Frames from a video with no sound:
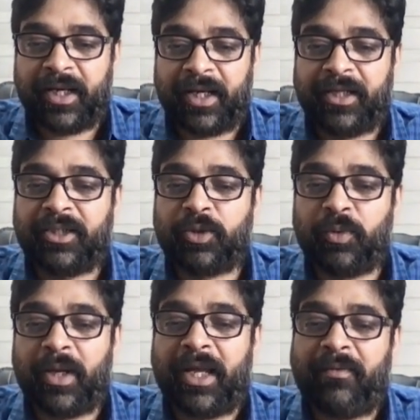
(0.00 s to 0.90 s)

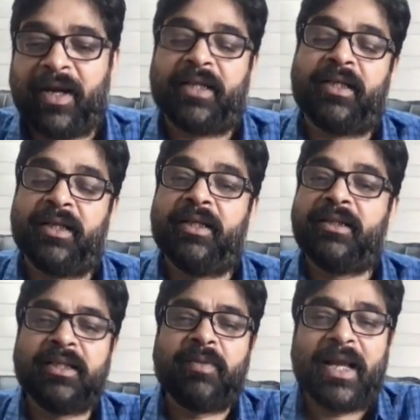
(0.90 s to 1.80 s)
into A vector.
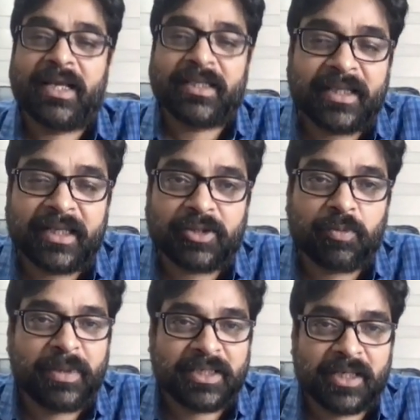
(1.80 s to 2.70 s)
That's why I said they should
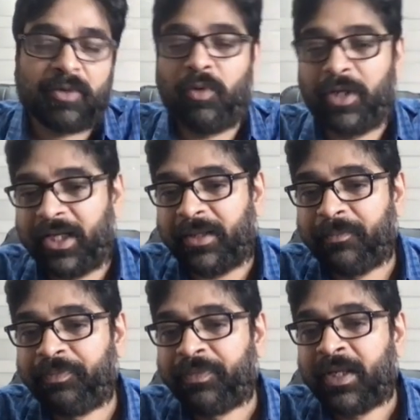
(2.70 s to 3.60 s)
mention collinear.
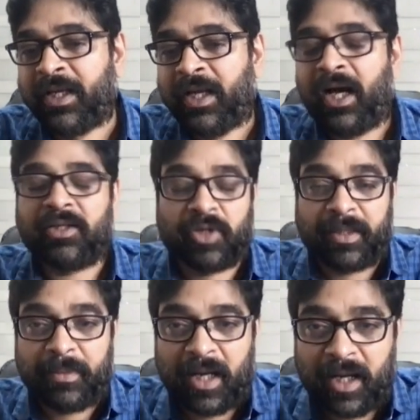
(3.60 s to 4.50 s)

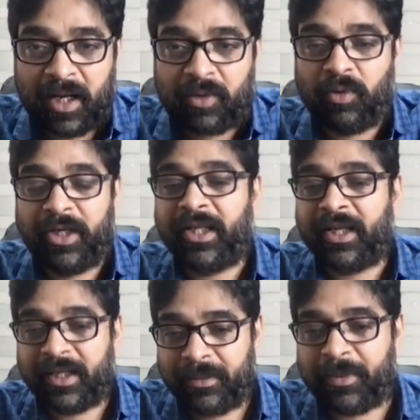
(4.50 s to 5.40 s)

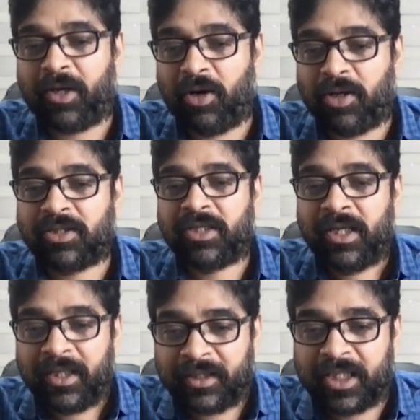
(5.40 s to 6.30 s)
Collinear, because
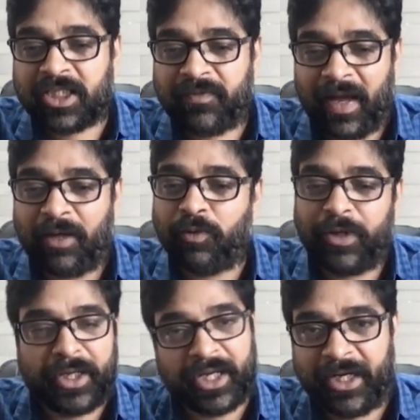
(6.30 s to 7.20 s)
this value
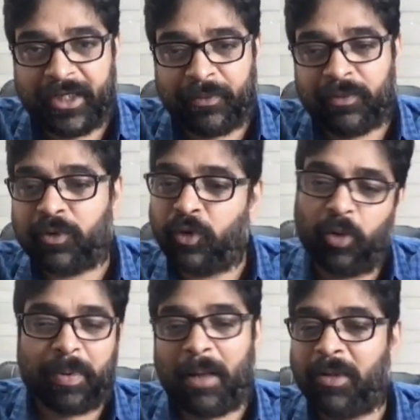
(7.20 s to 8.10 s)
negative, no
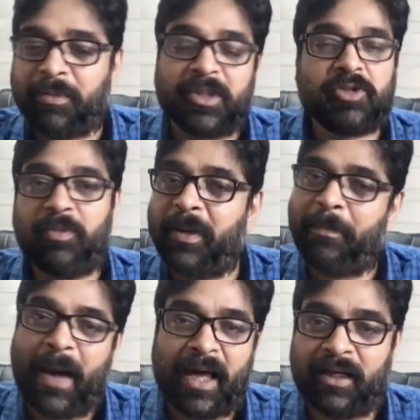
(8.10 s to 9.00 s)
problem, this will be
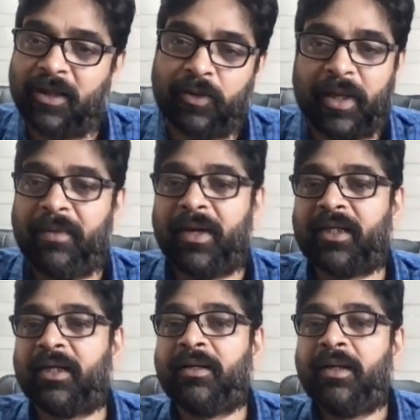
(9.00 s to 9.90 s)
parallel to A
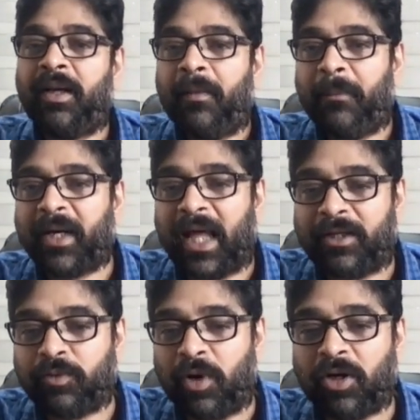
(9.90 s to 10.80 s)
vector. But I
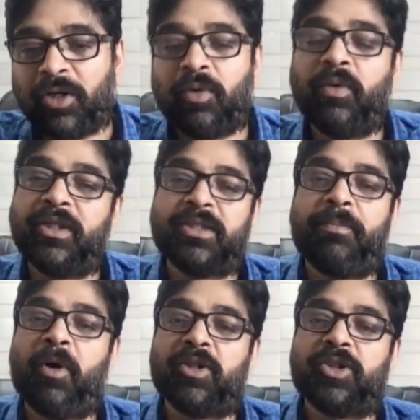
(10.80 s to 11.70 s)
do not know it's a
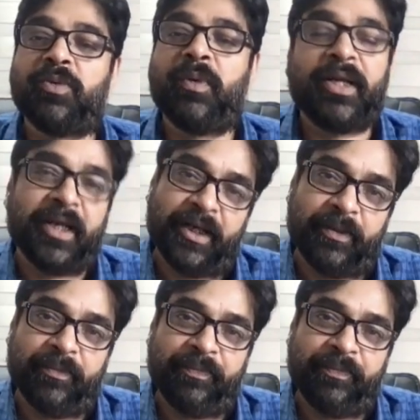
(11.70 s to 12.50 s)
positive or negative.